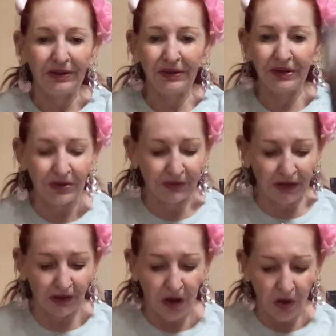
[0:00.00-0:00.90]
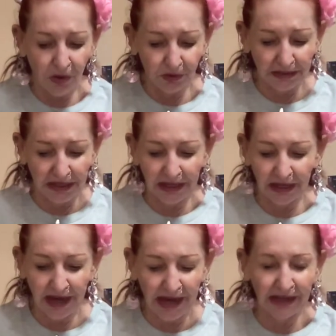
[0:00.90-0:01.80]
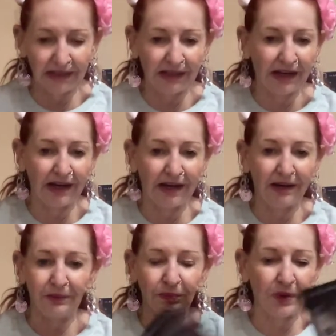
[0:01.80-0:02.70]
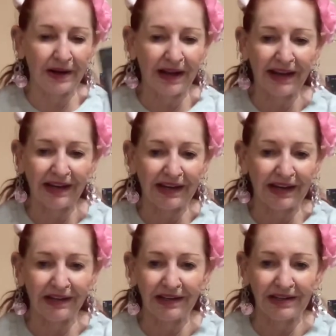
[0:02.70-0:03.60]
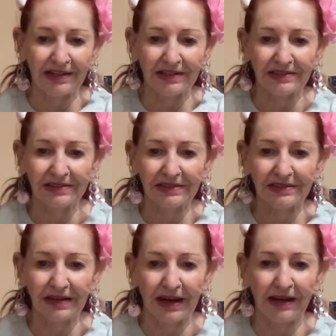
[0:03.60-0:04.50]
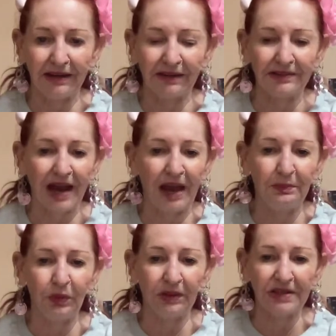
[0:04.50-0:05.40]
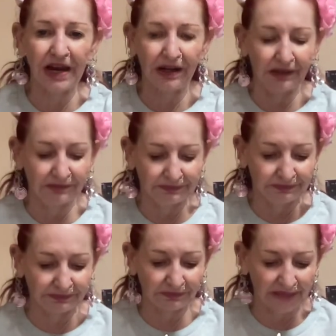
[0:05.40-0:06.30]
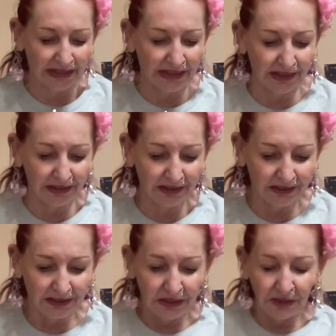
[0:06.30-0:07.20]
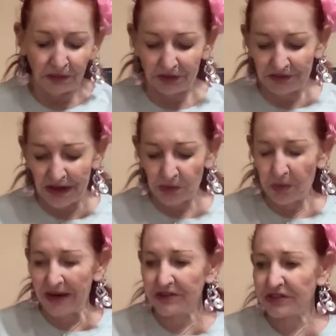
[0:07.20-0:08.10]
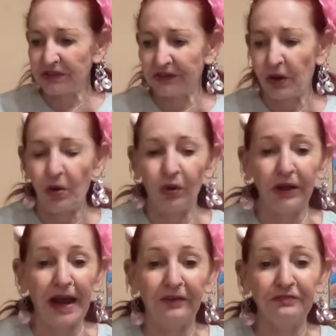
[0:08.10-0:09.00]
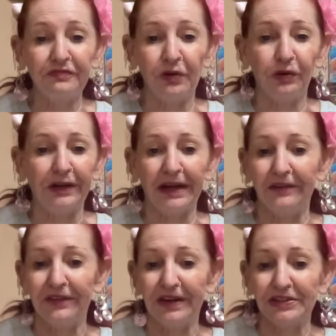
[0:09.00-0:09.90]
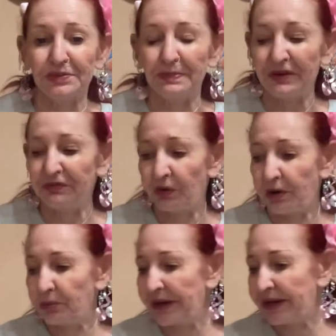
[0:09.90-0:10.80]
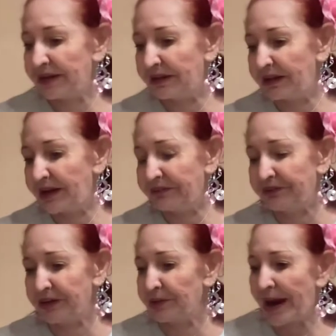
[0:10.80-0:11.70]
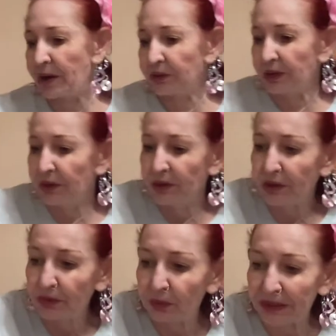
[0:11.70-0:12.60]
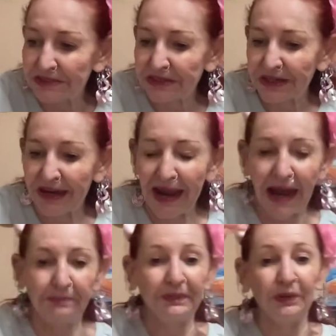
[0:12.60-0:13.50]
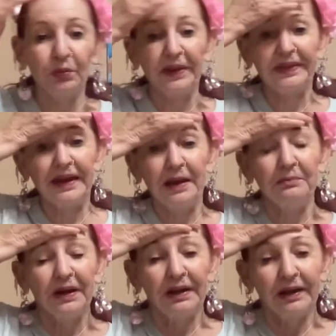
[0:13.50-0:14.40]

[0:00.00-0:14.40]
you know, they're holding, and uh, what I get is uh, time will tell, okay? We've got to wait till the whole unfolding of this before we can uh, figure out what's going to happen with them.